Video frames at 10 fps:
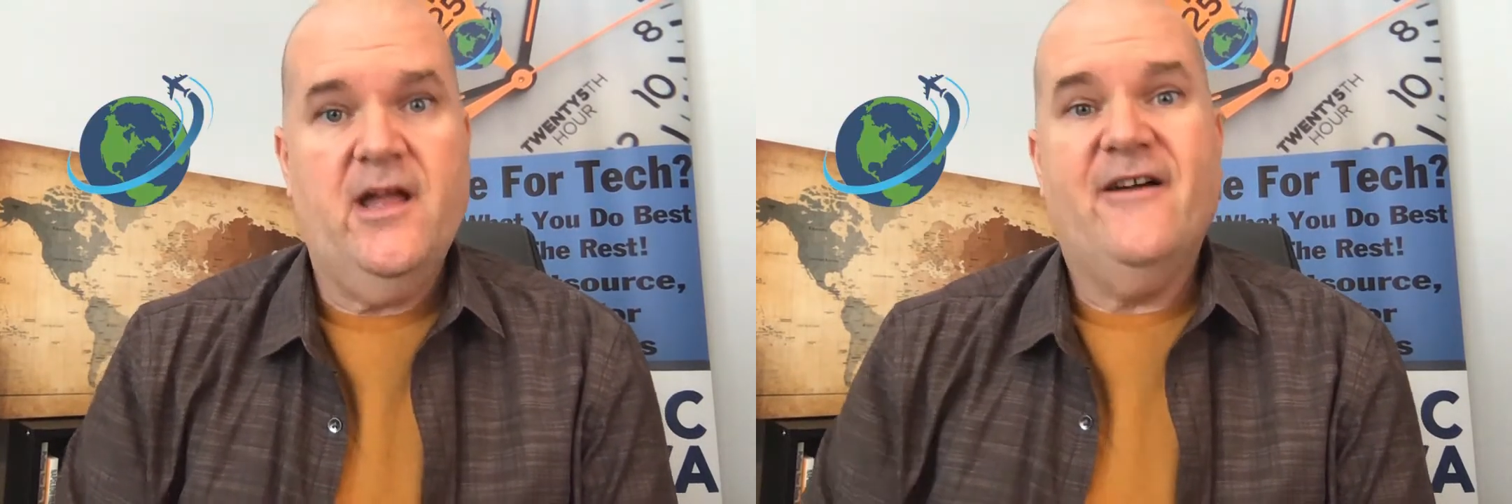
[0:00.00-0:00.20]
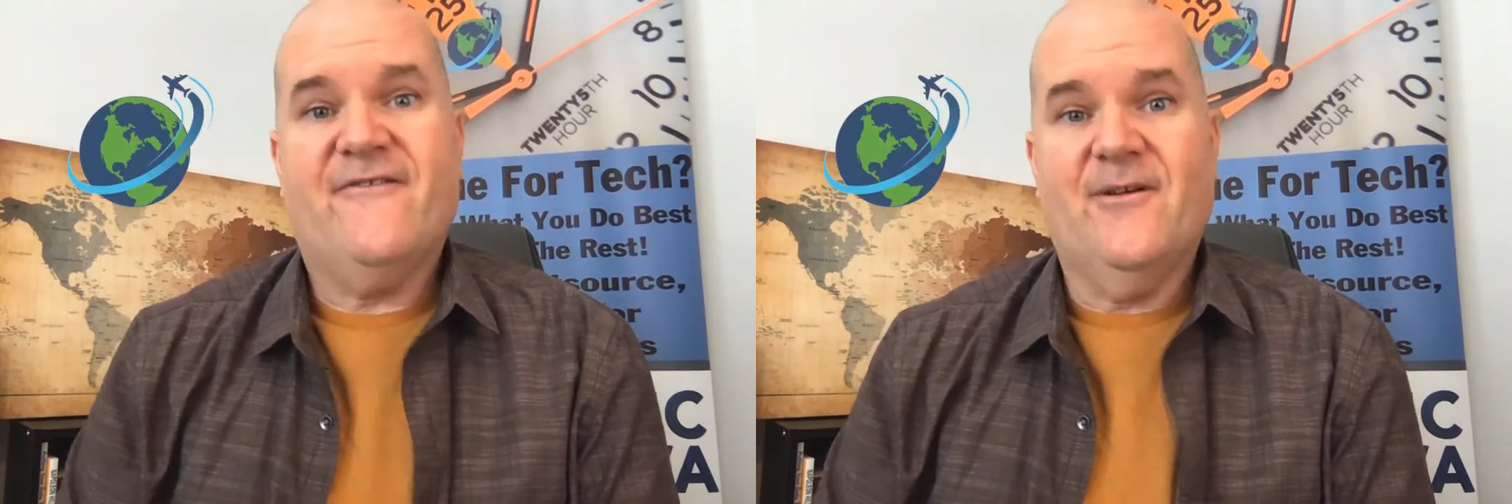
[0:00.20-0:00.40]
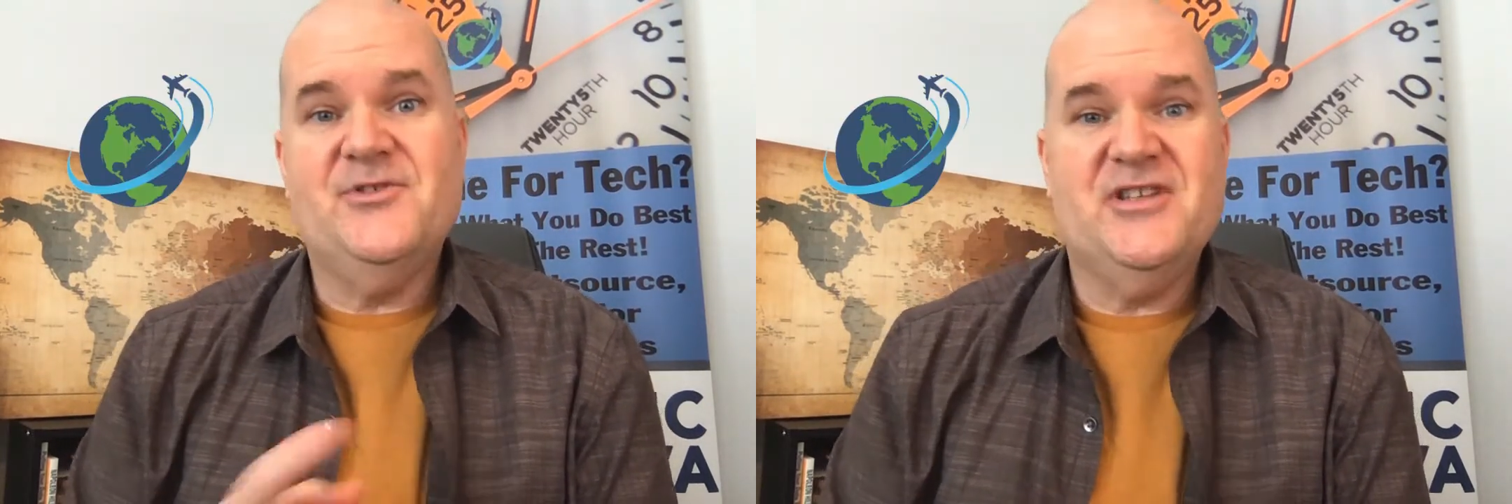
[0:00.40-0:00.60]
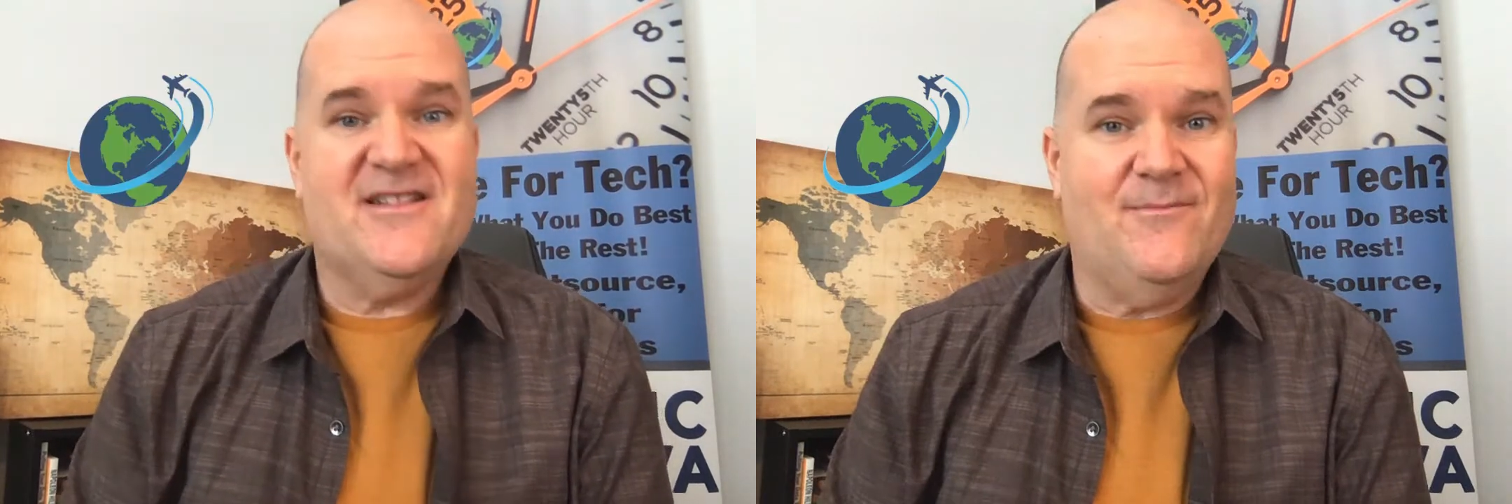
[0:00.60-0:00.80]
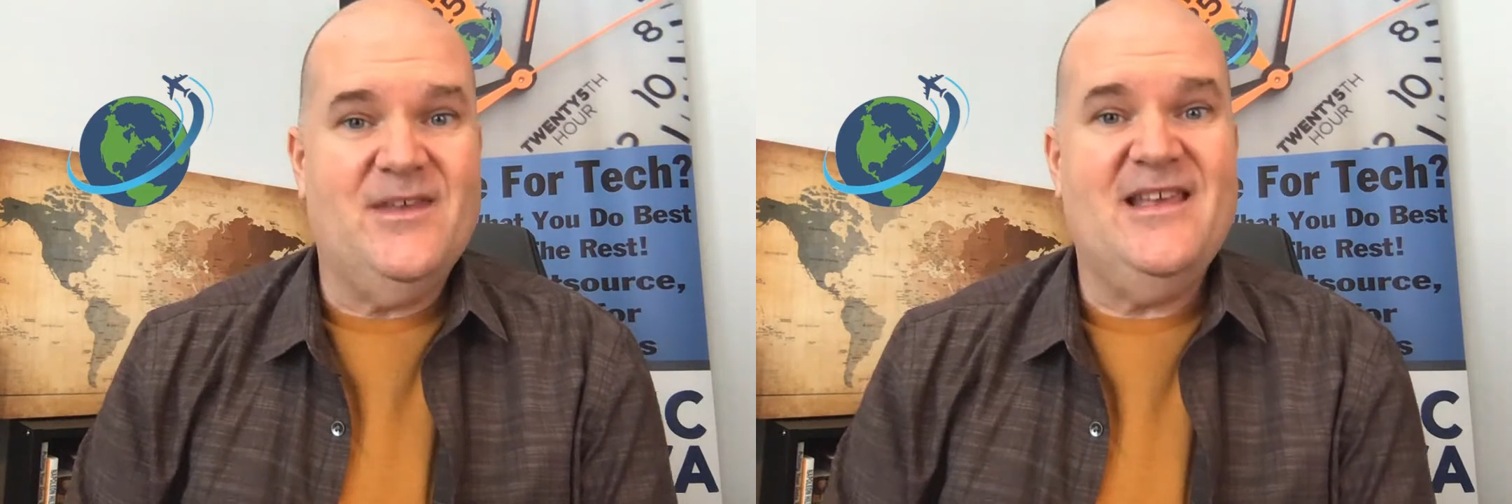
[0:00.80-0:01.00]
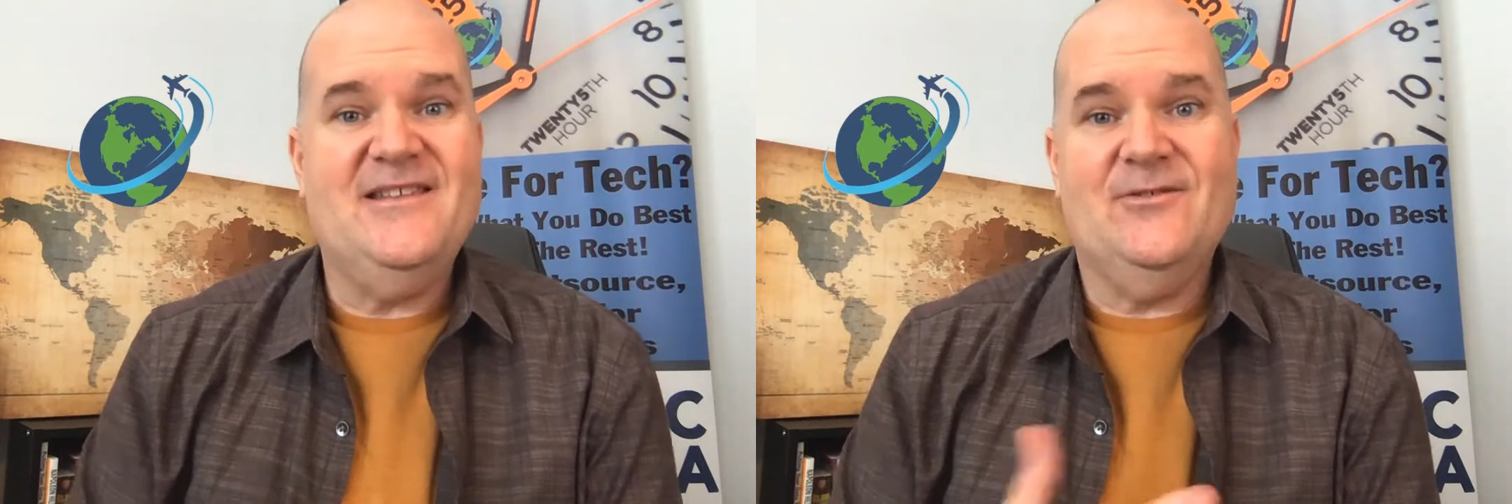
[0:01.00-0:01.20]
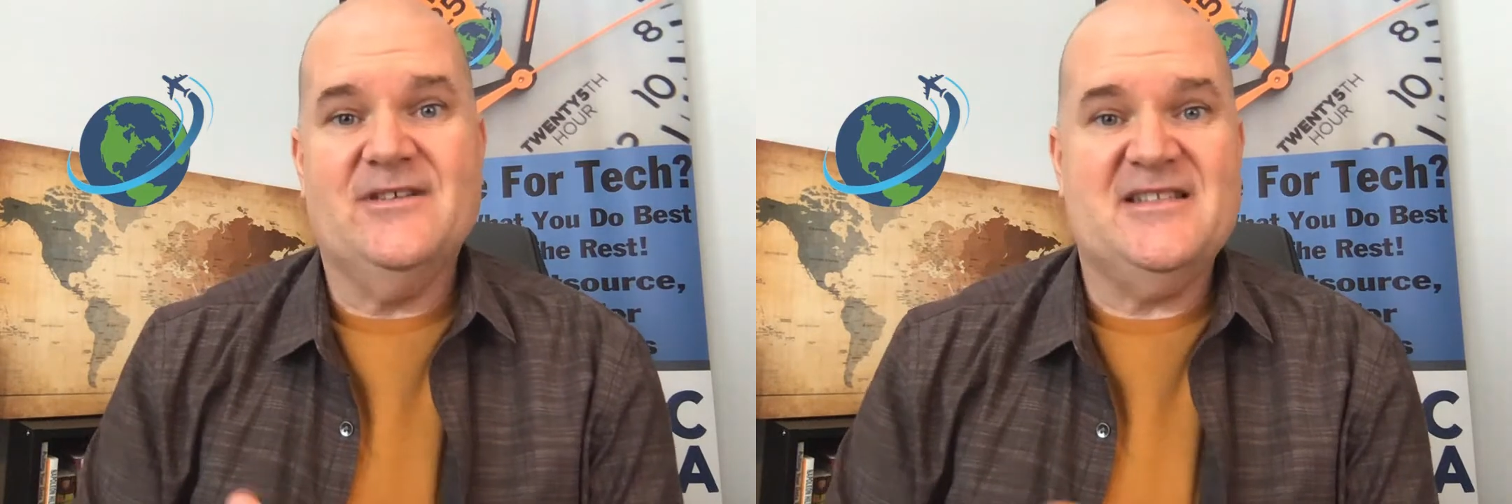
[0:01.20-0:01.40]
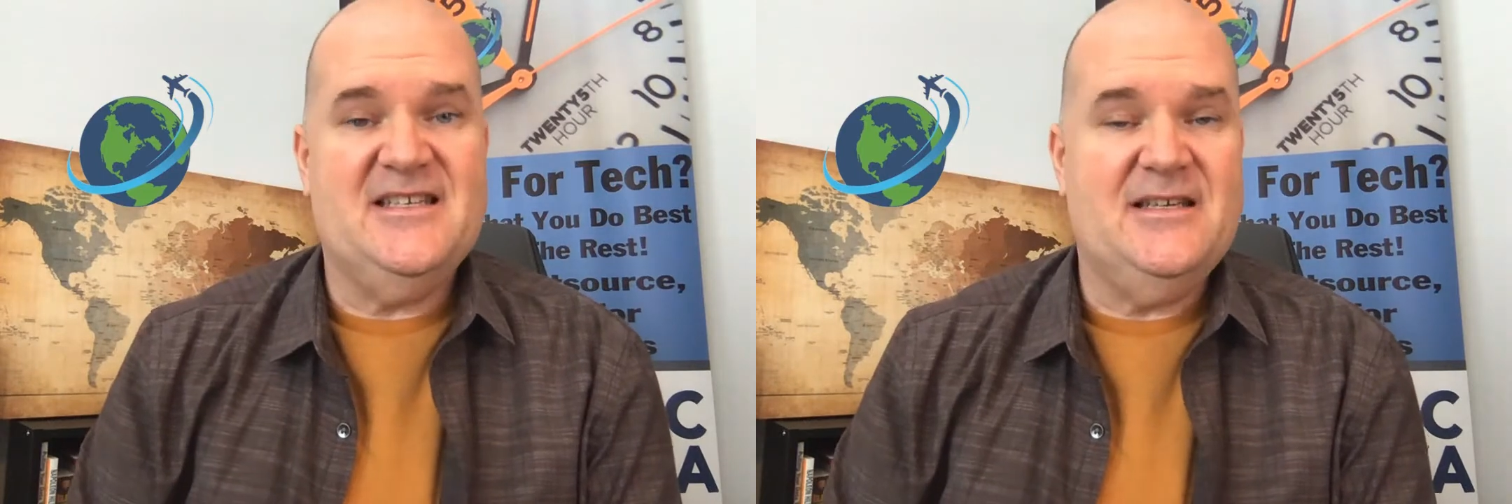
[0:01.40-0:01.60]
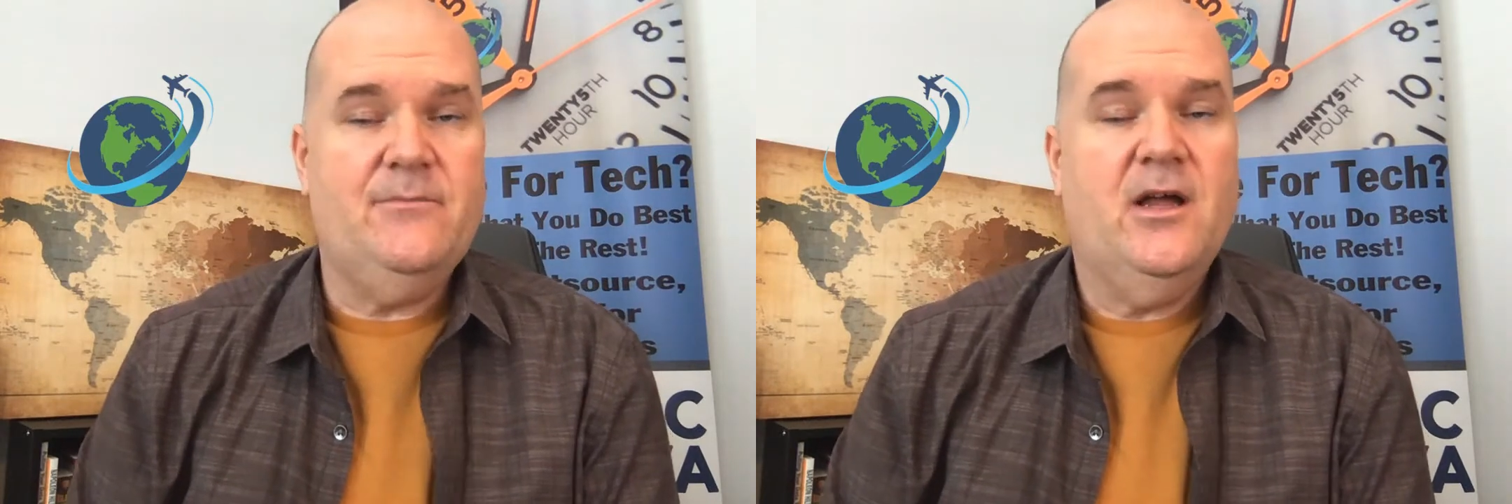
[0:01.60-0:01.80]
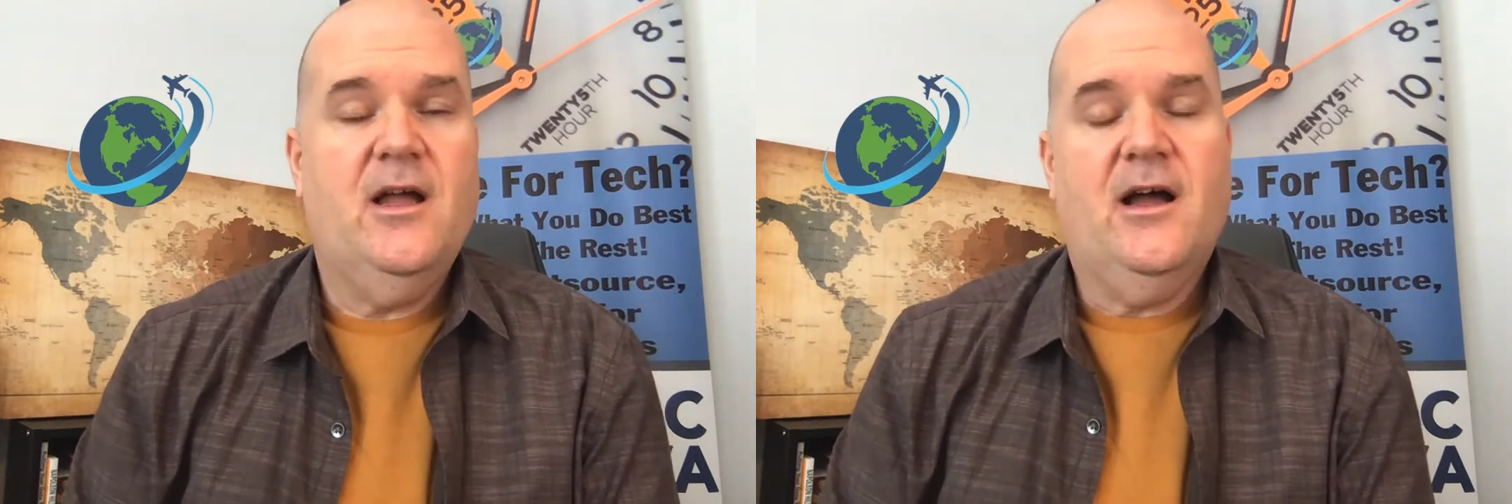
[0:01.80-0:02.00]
from just me to a team